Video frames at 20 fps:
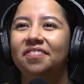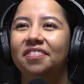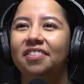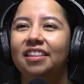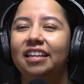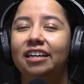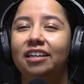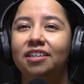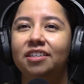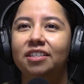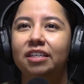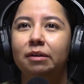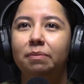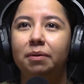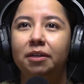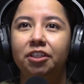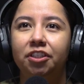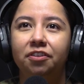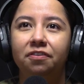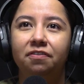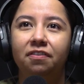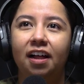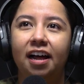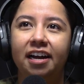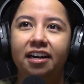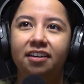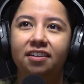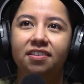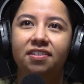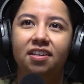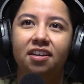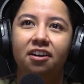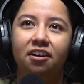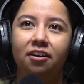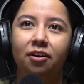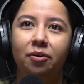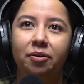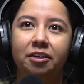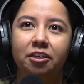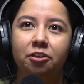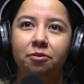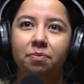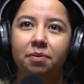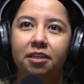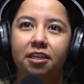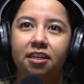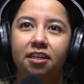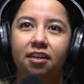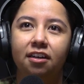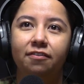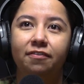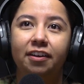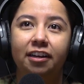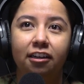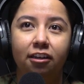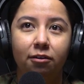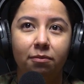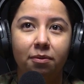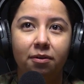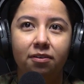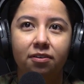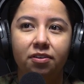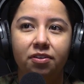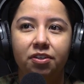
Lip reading: there's a bunch of flyers that are going to be available,